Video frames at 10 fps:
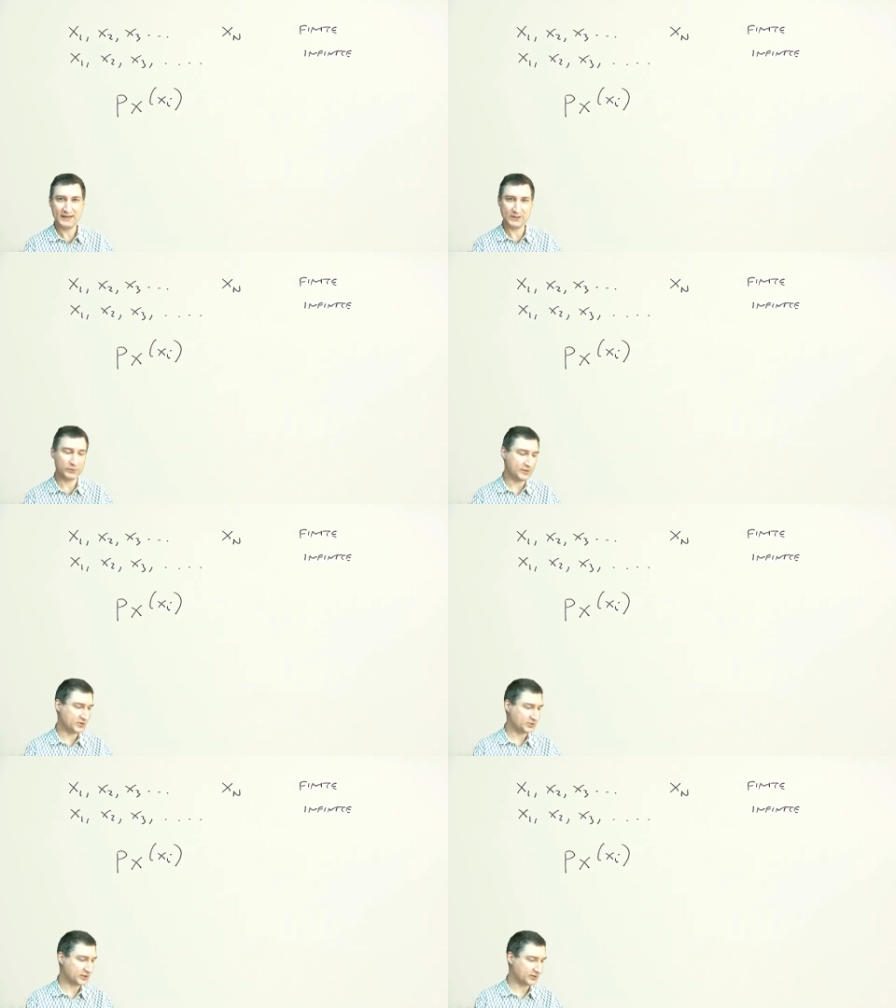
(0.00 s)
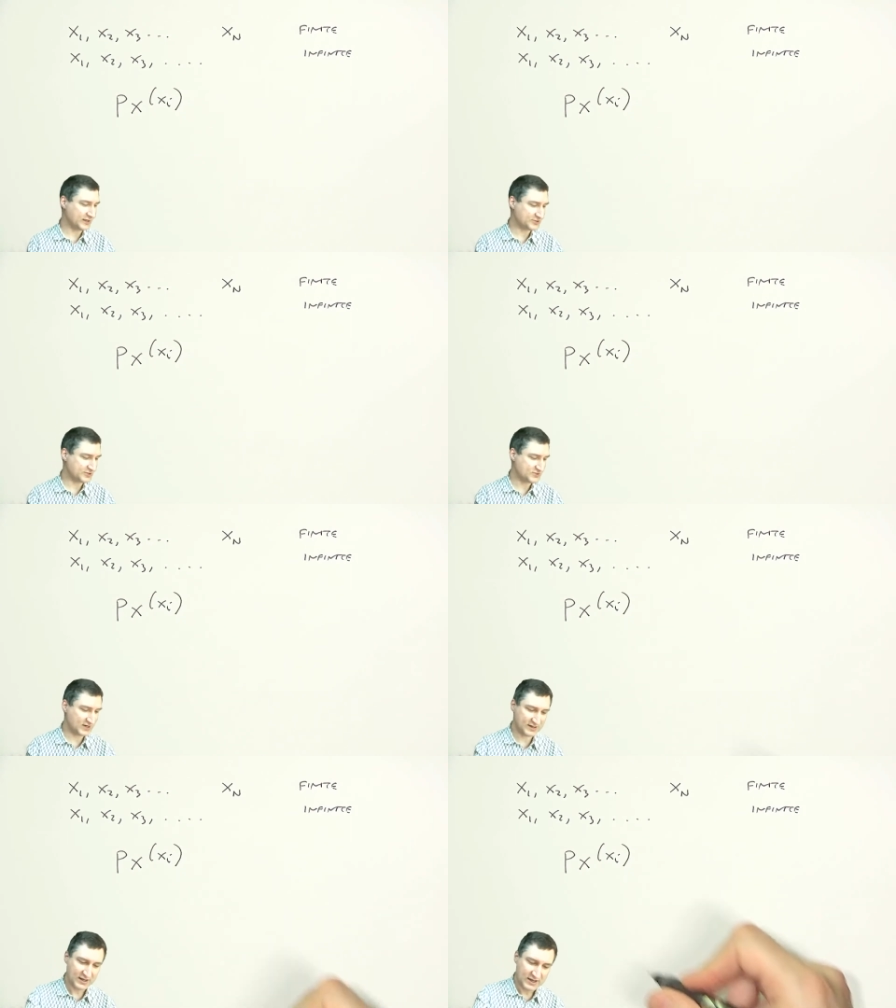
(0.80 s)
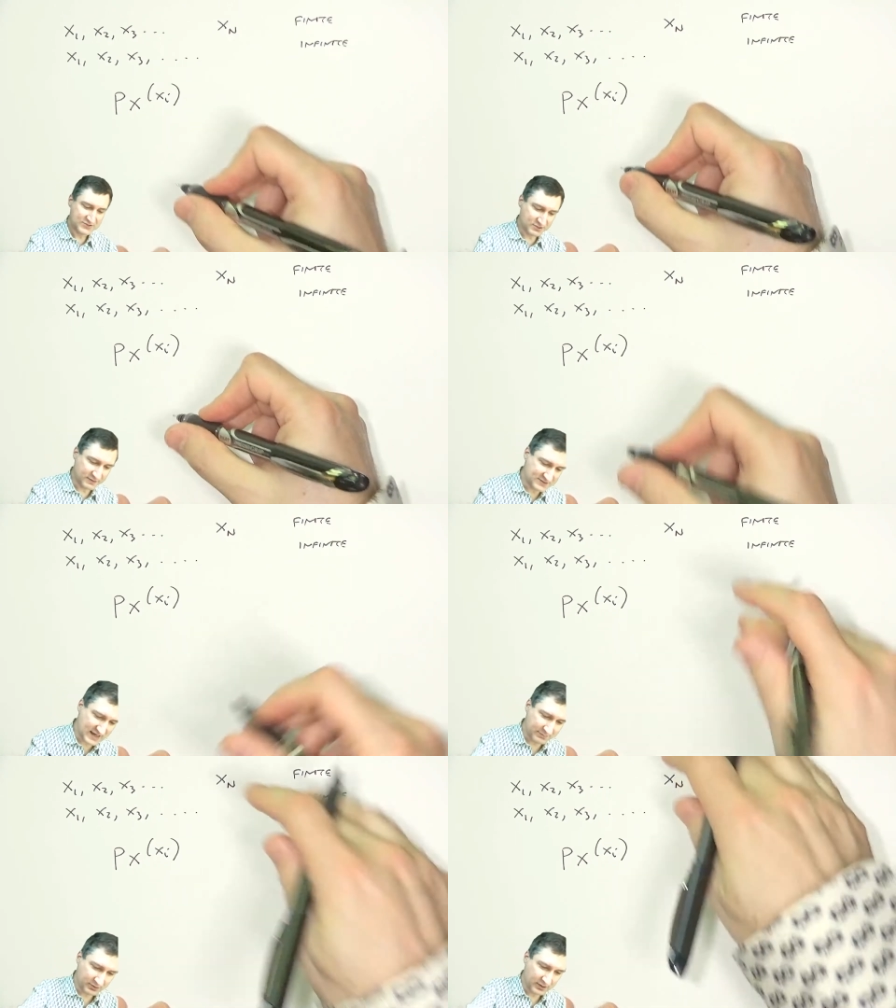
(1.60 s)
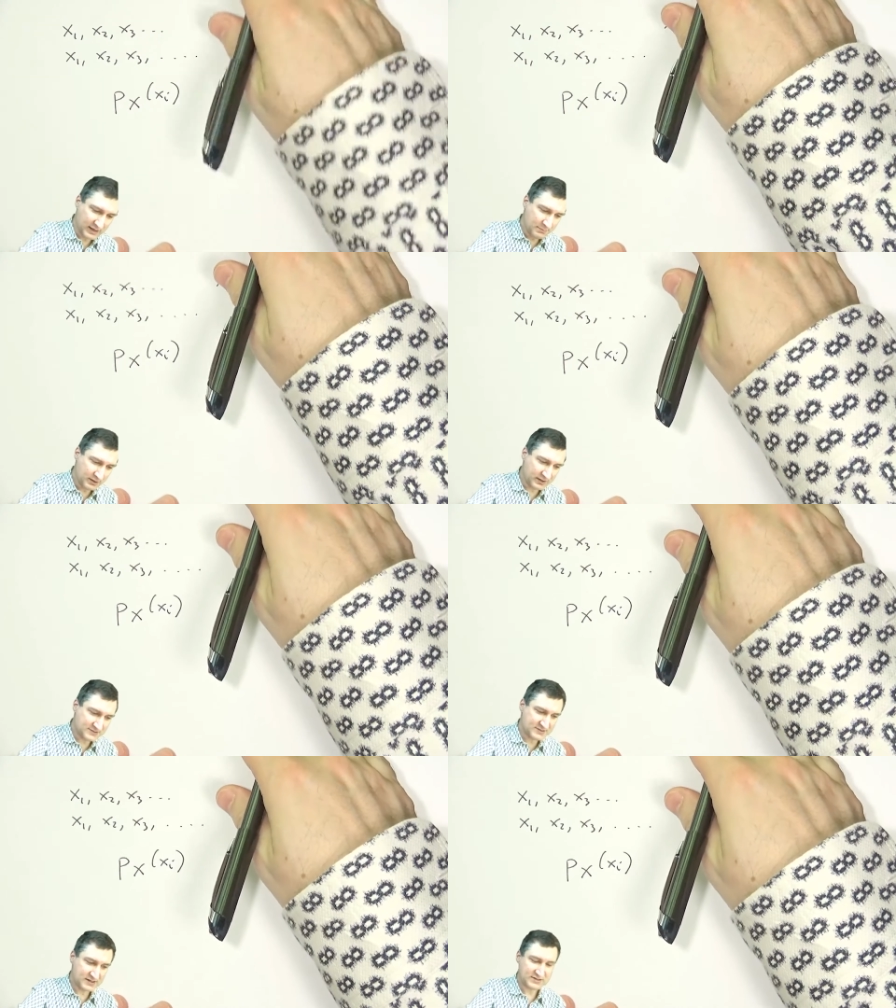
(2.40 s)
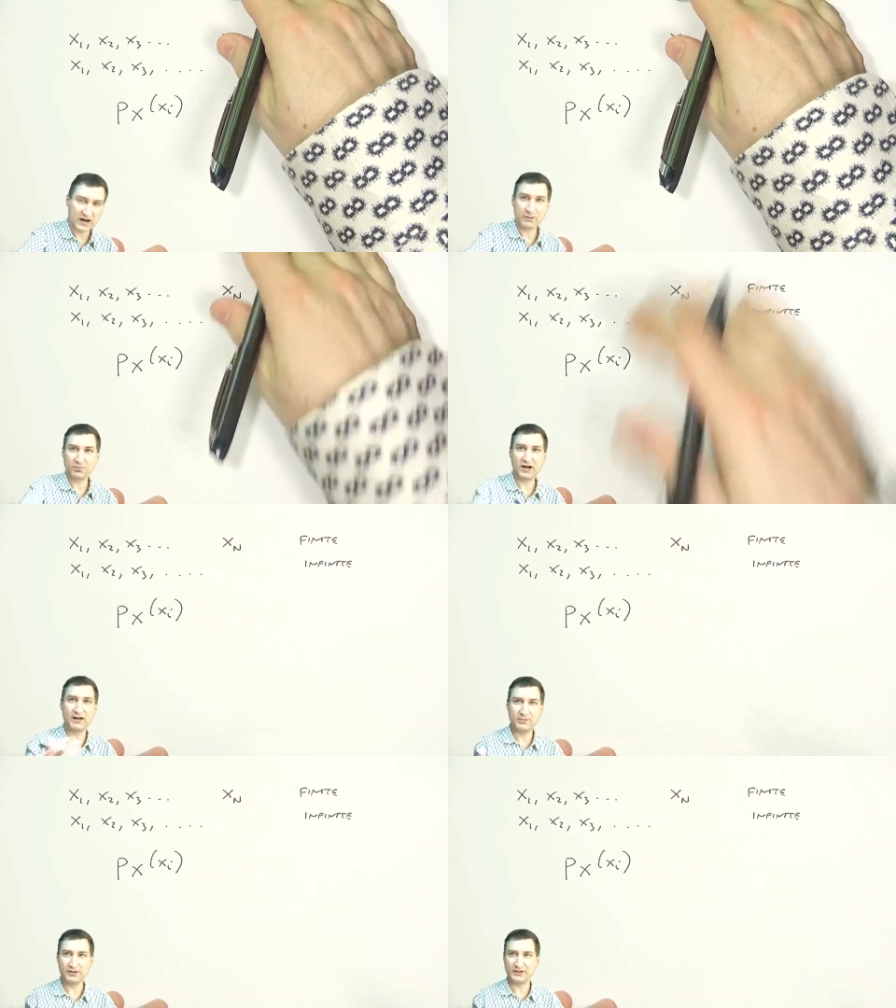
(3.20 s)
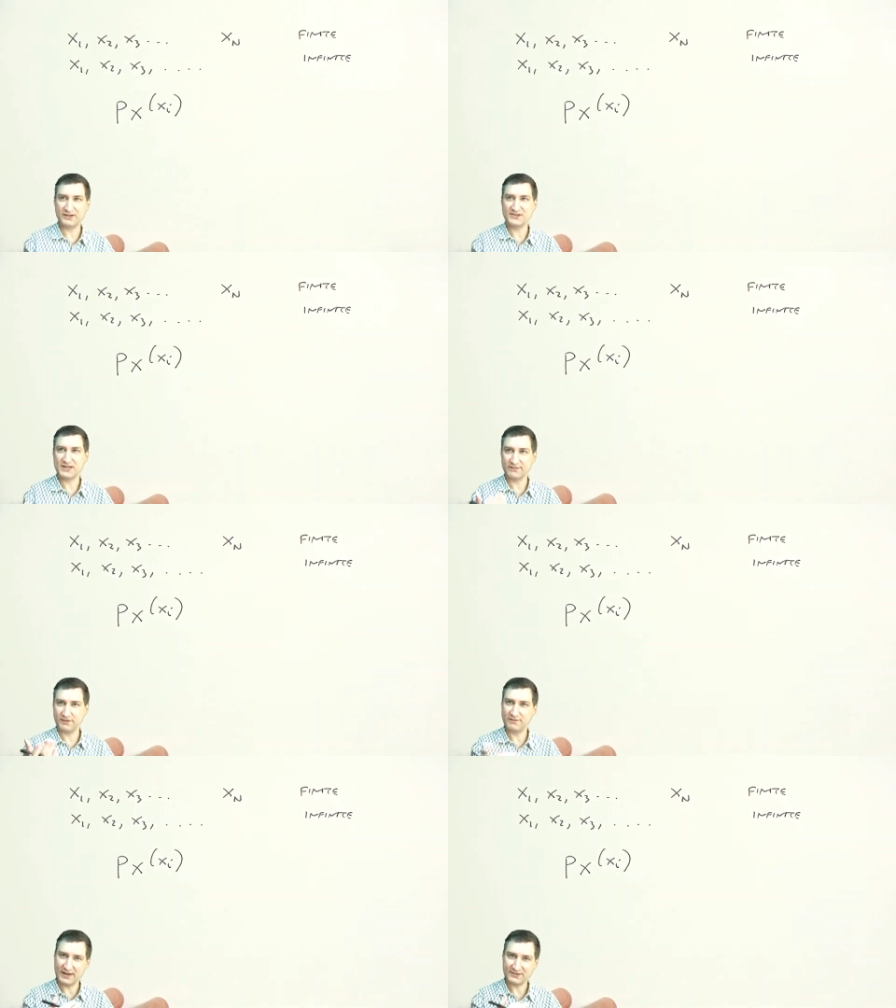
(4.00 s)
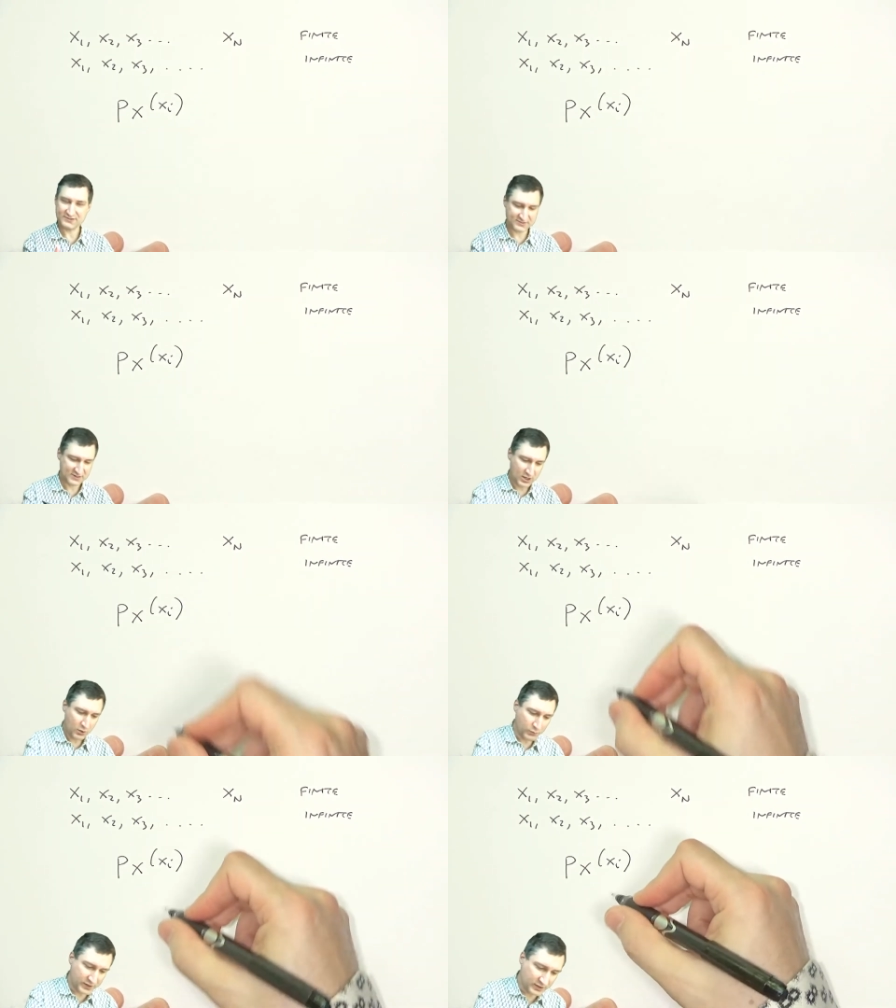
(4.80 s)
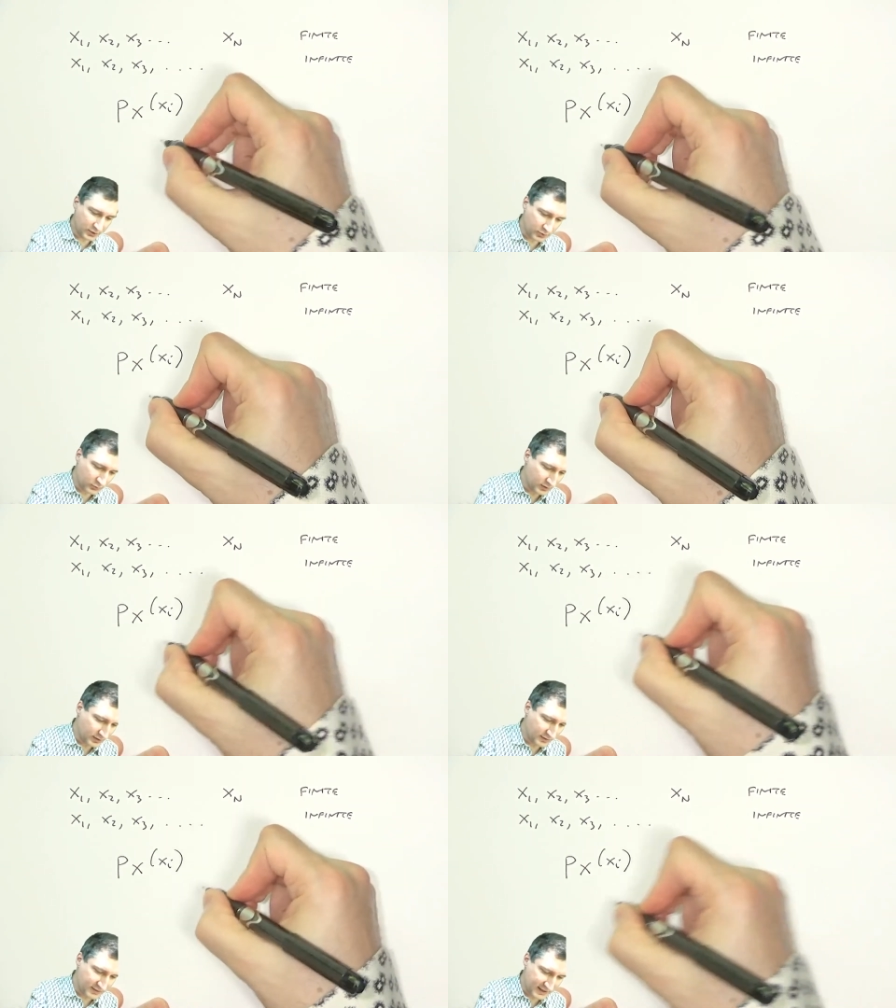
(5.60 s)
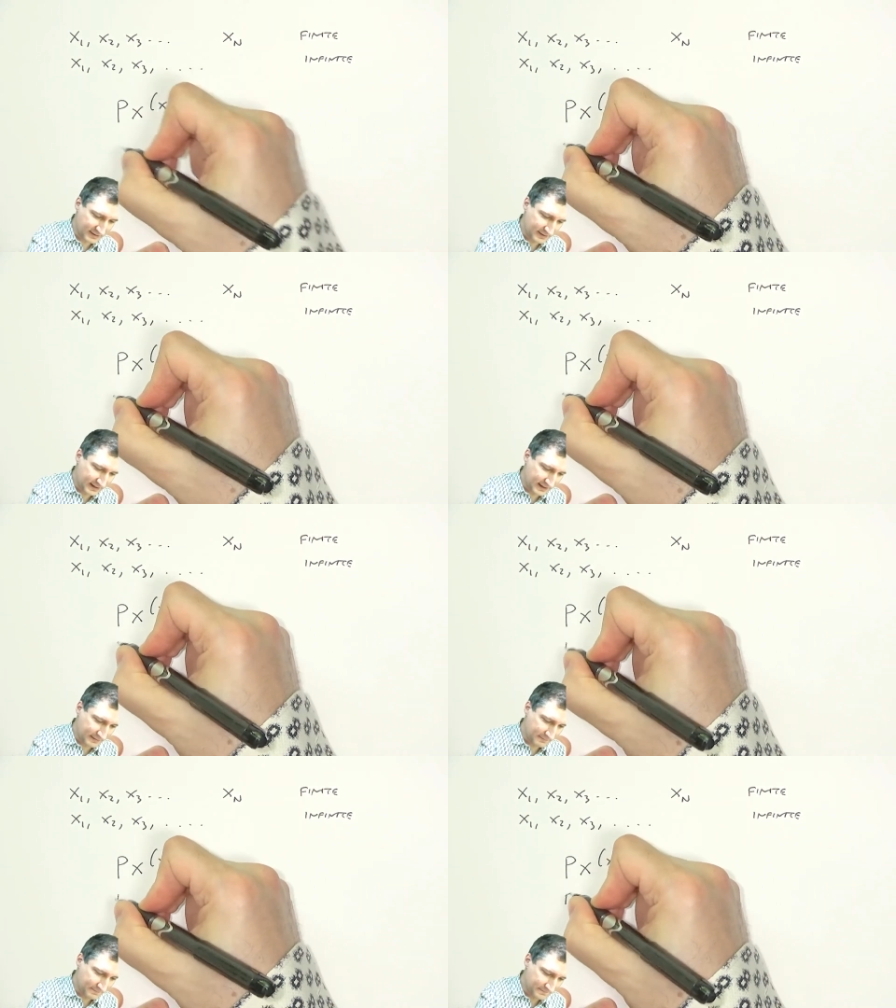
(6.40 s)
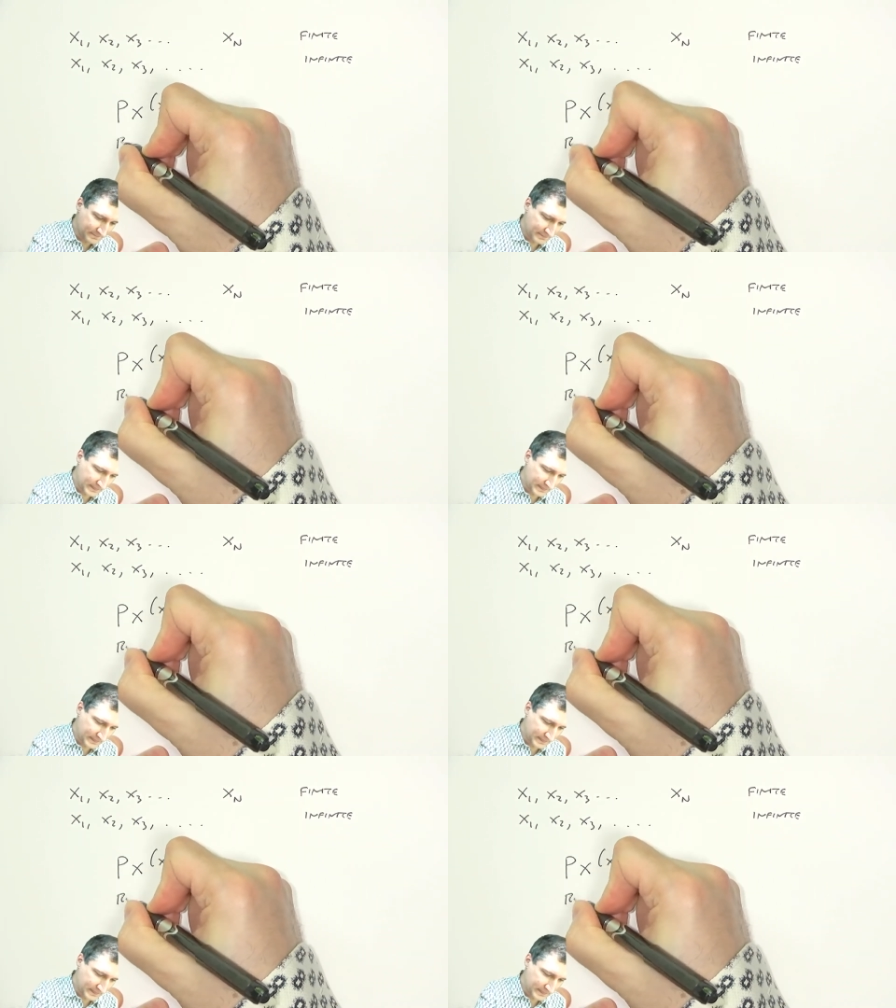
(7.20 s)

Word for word: in one of the earlier lectures, right? So for example, because these are probabilities of events, we know that um,